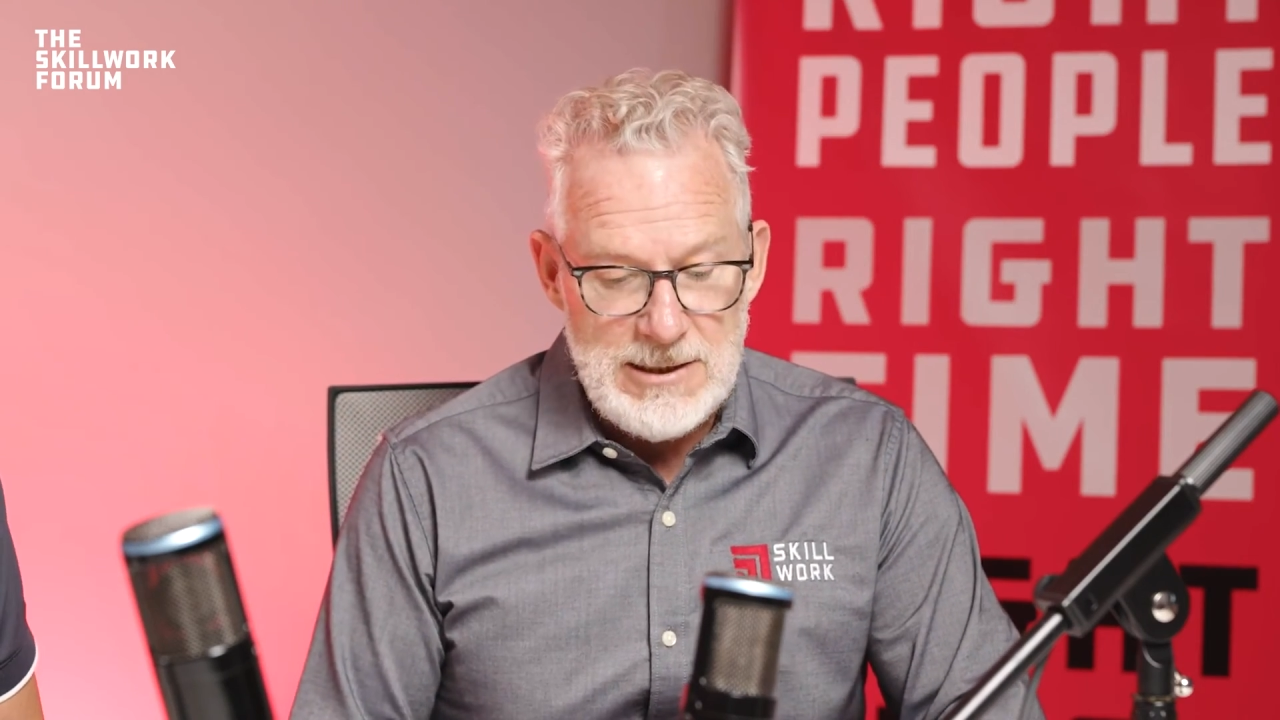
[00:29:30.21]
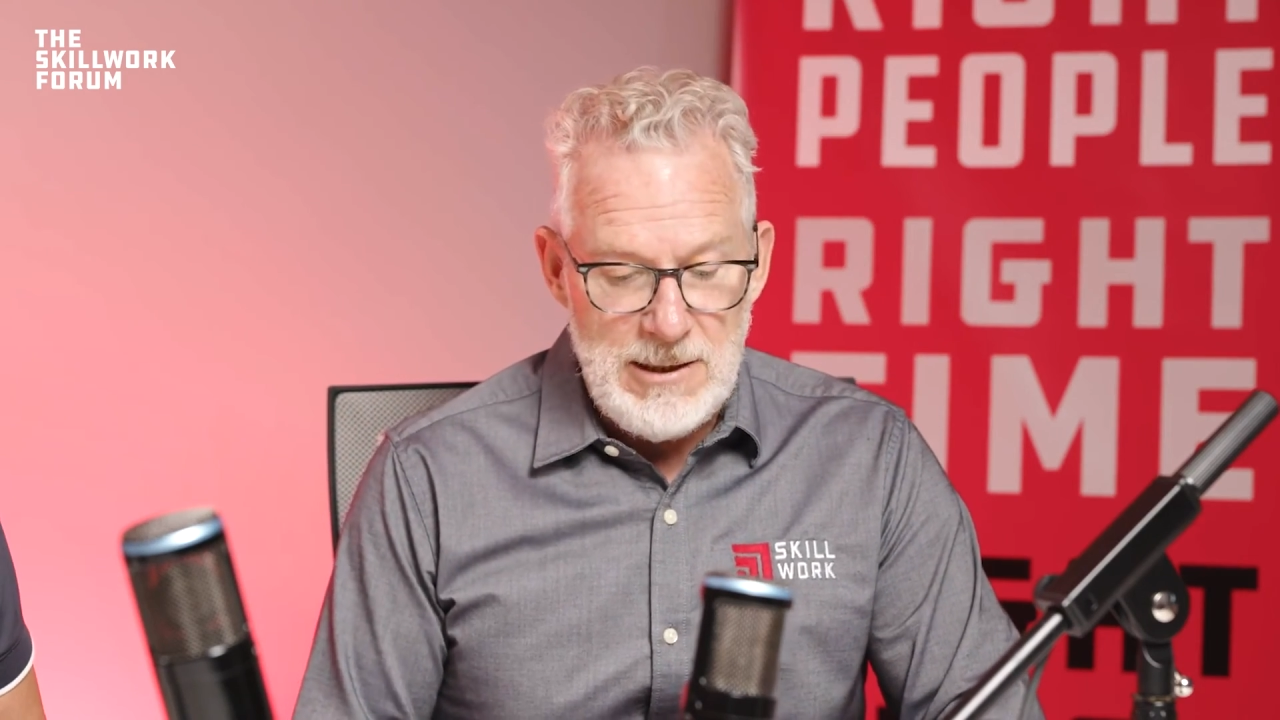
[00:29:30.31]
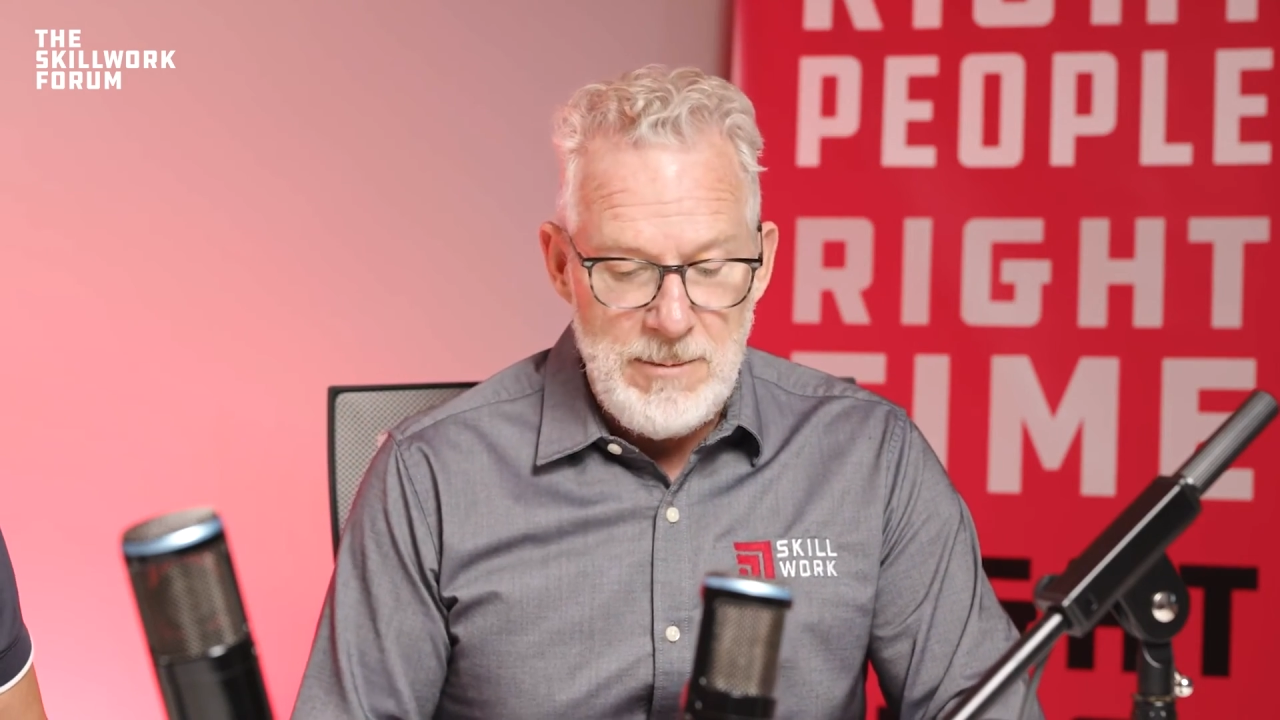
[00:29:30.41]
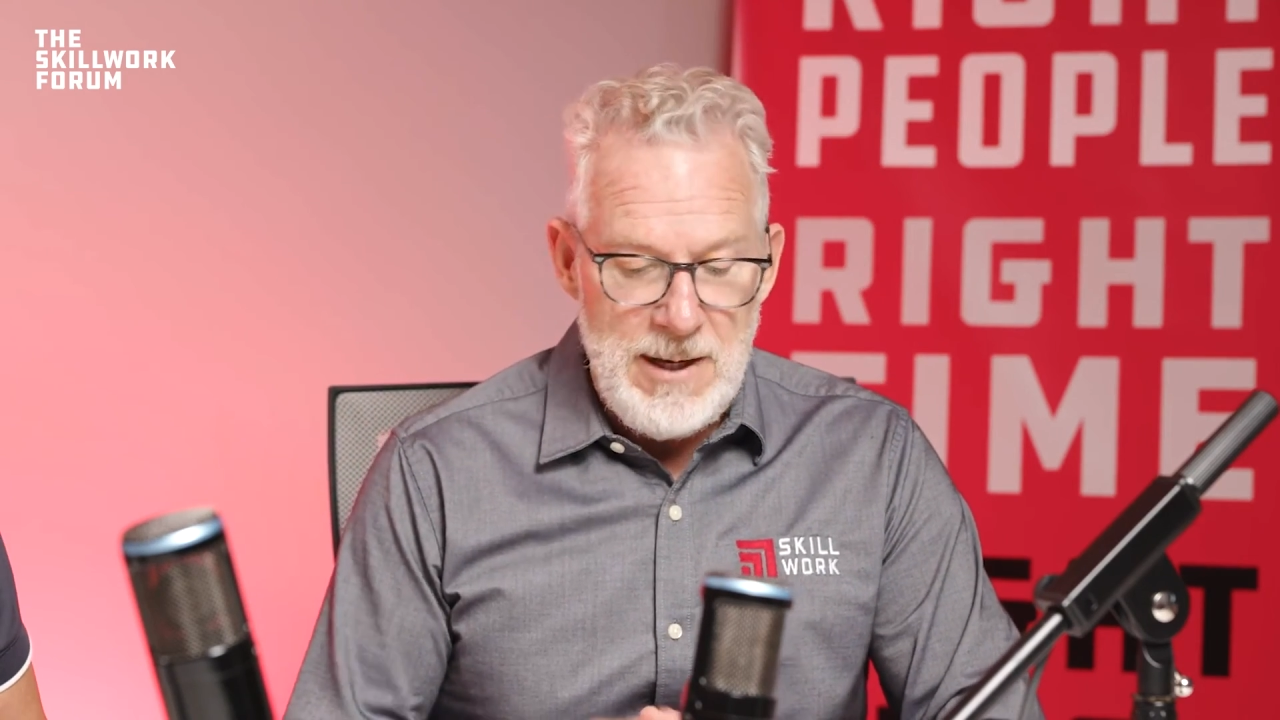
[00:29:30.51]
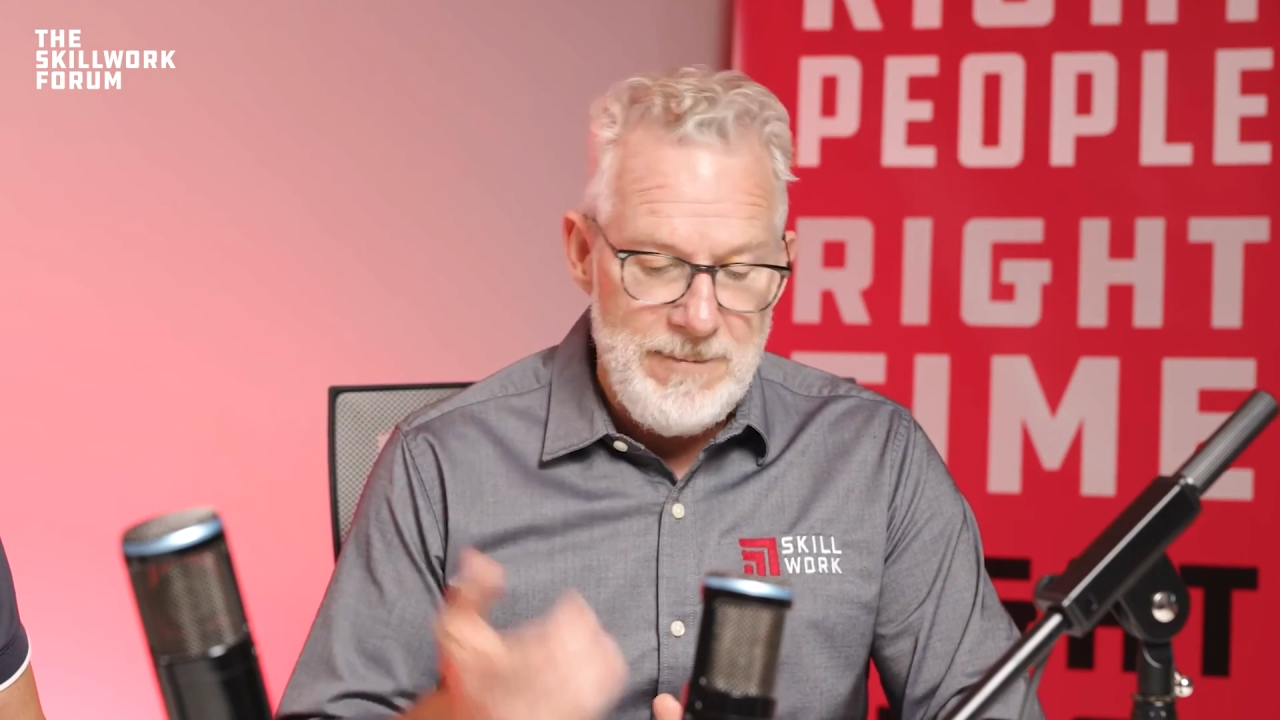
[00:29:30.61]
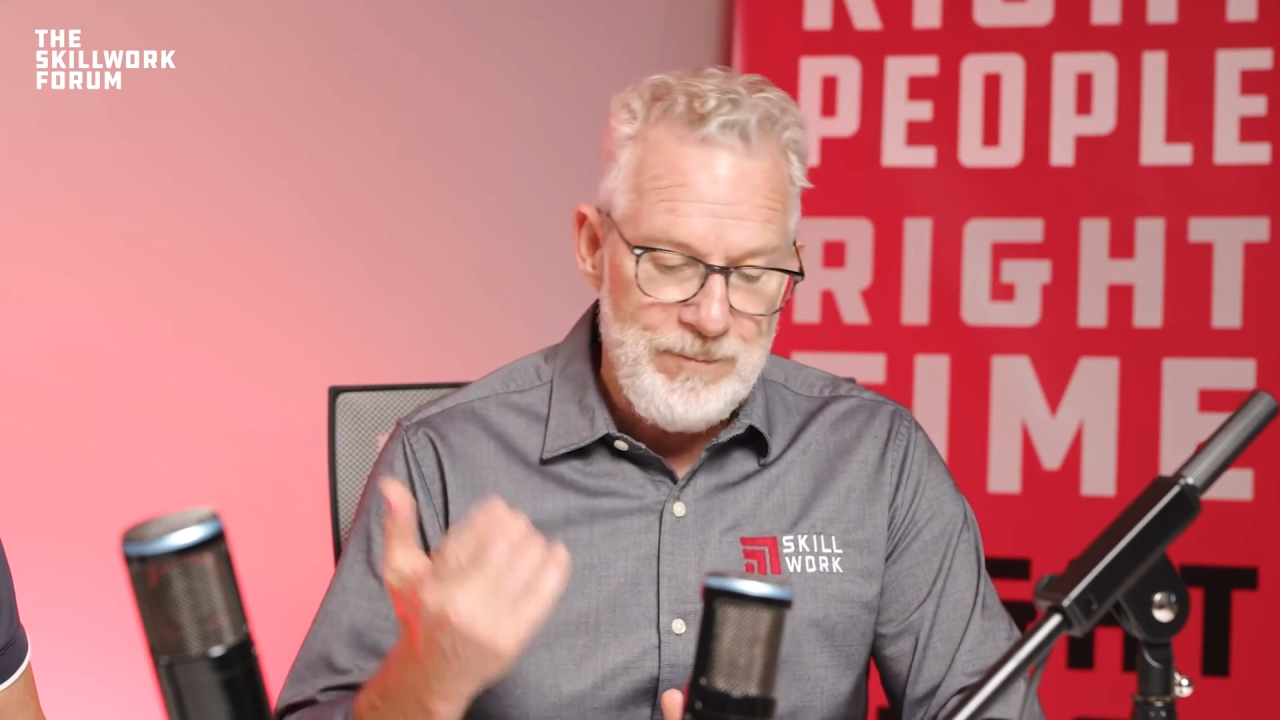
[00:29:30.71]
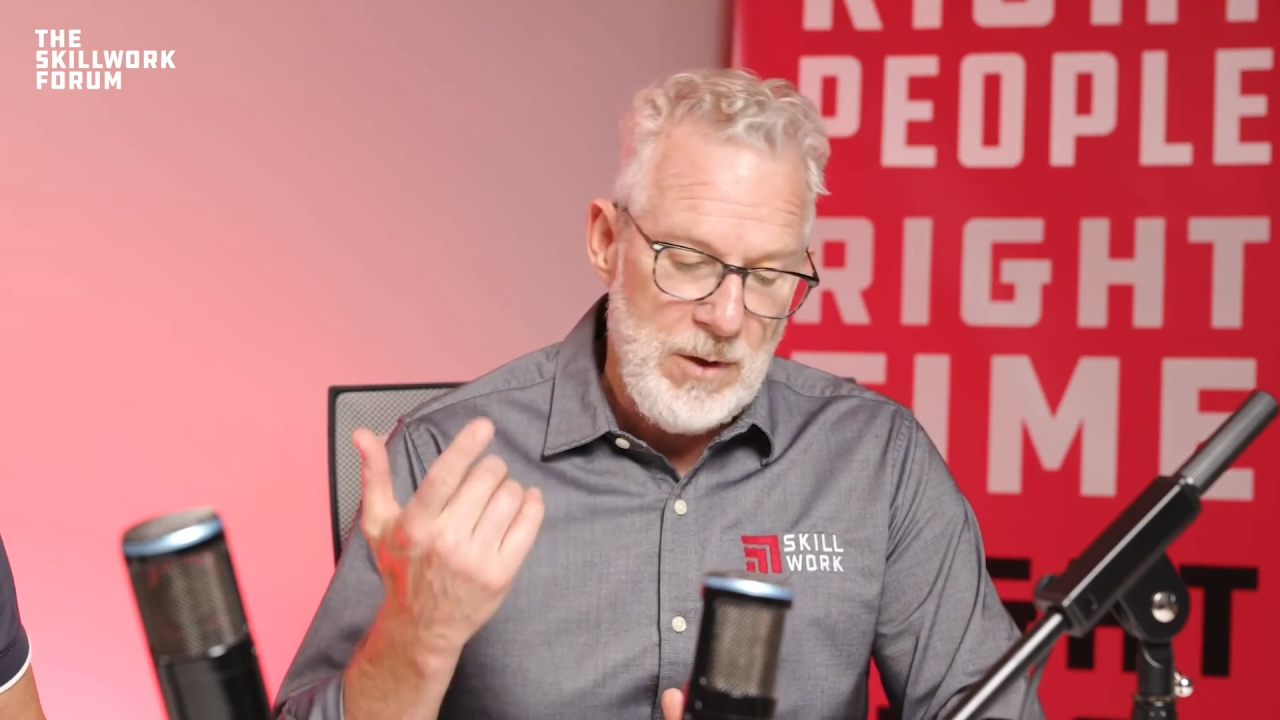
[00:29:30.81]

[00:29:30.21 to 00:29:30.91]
to make